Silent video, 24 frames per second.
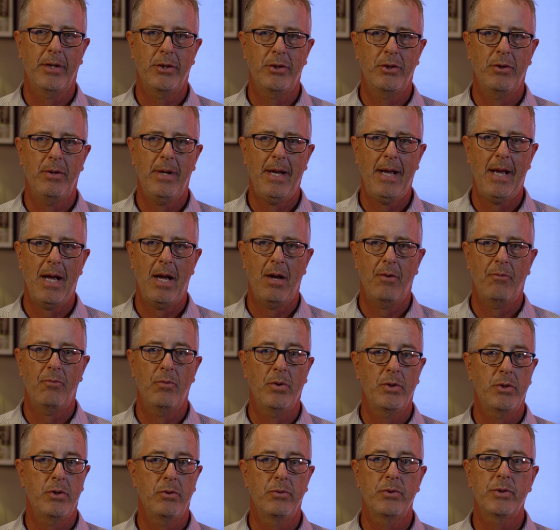that you have,
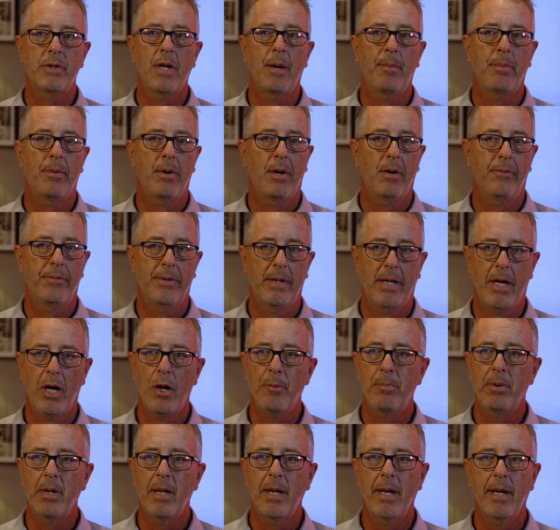which you step off the
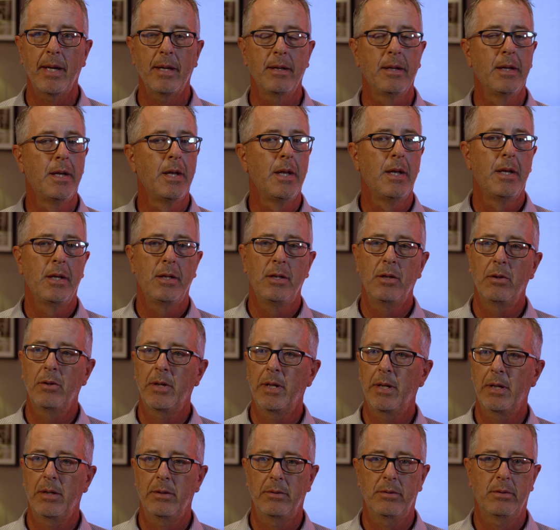airplane, you
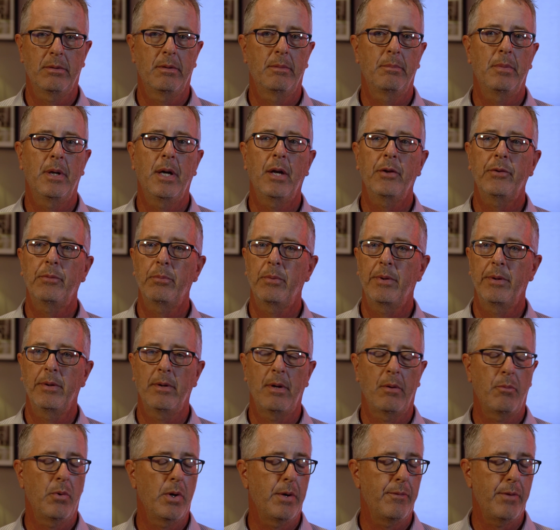get into a bus with
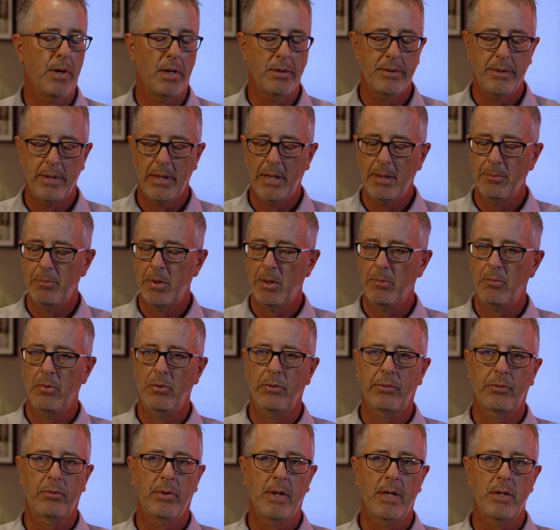one of our team
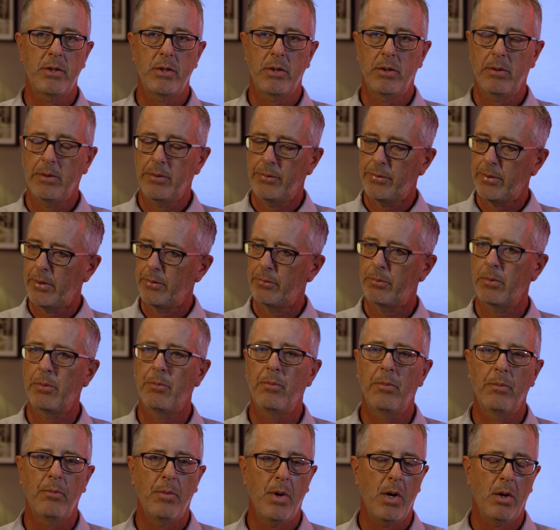members greets you and says,
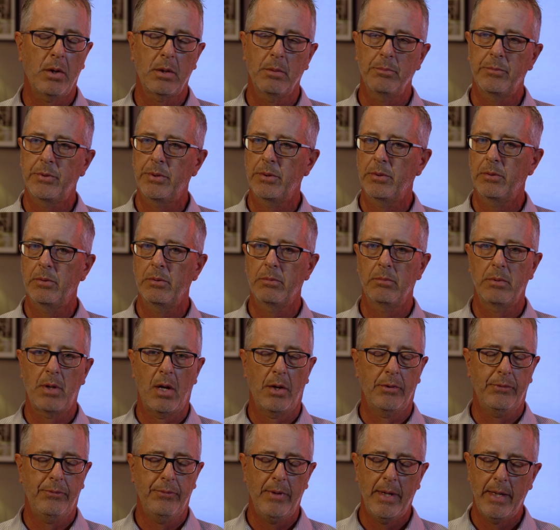well, welcome to
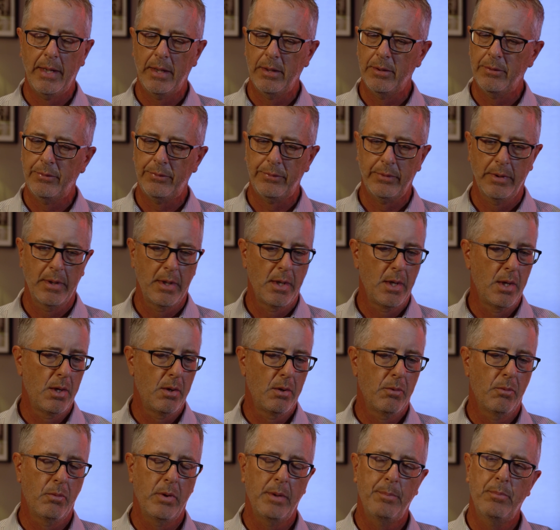Las Vegas.
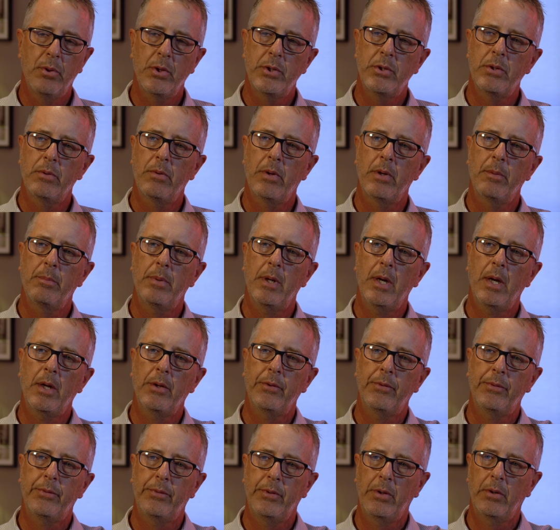We put you on a
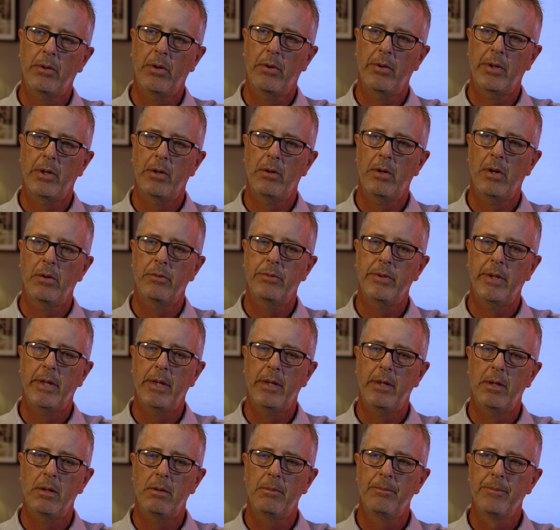bus, you go to your
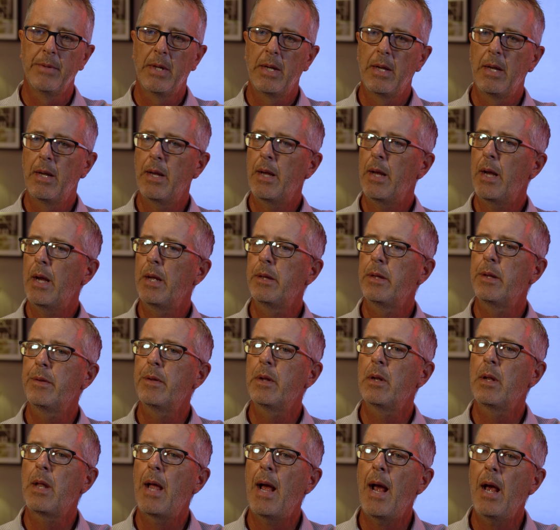hotel, and then
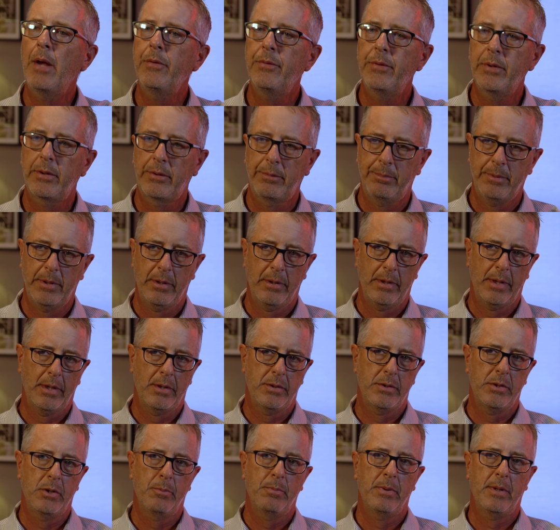the last
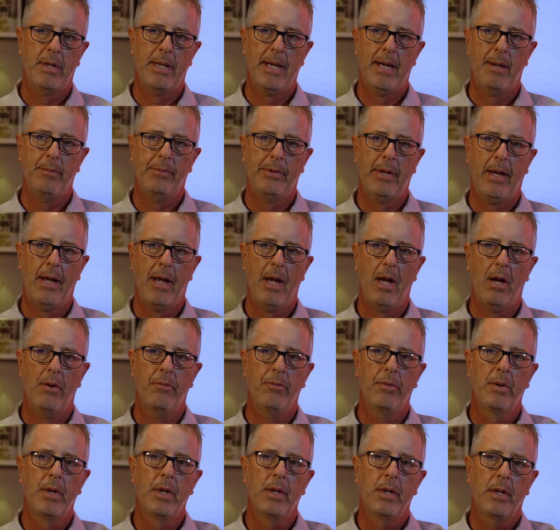experience you perhaps
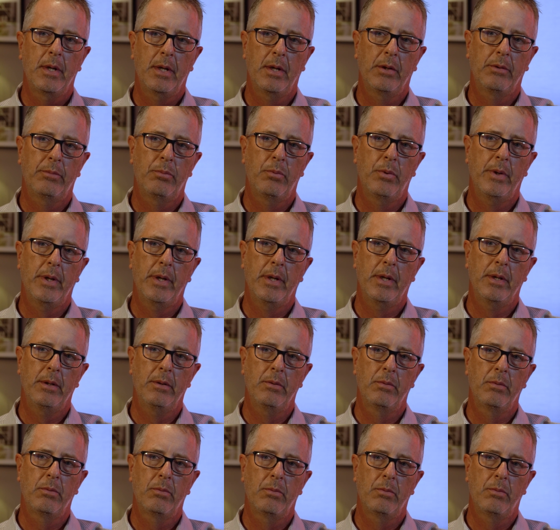have is
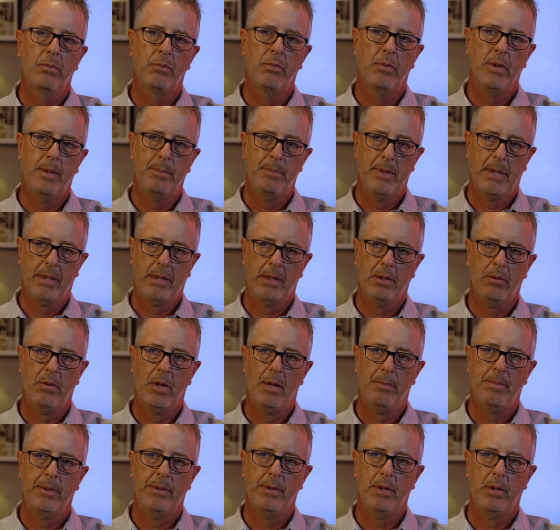when we pick you
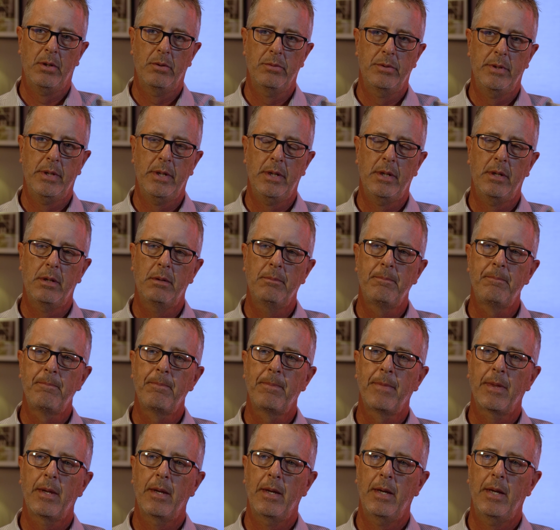up at the hotel
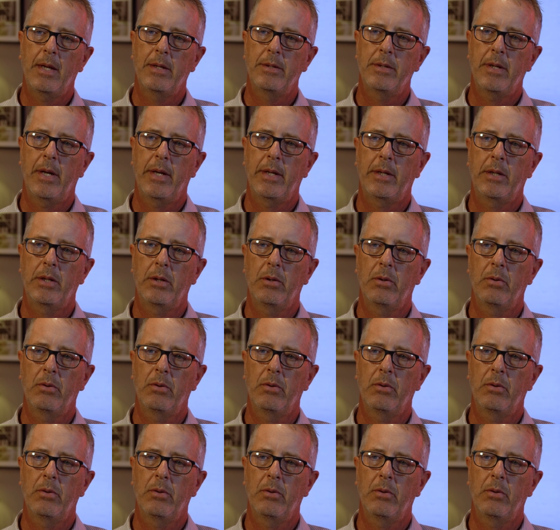and take